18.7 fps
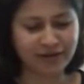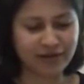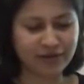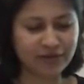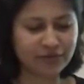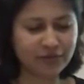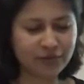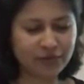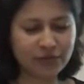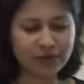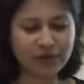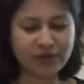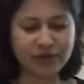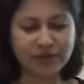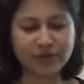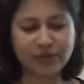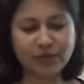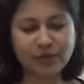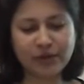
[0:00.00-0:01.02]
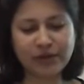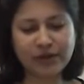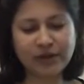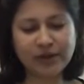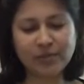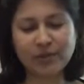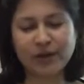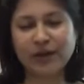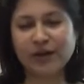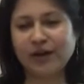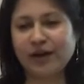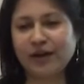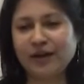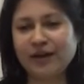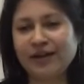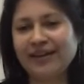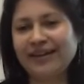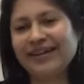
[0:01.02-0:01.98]
The first one is Whitney Brandt
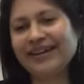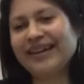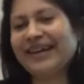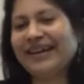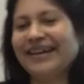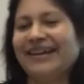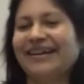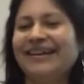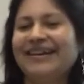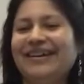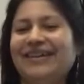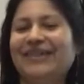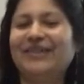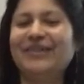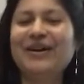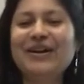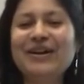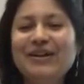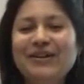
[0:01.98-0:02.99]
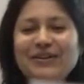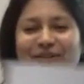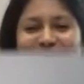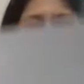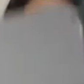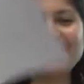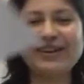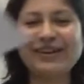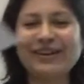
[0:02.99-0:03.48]
Hyatt, who's right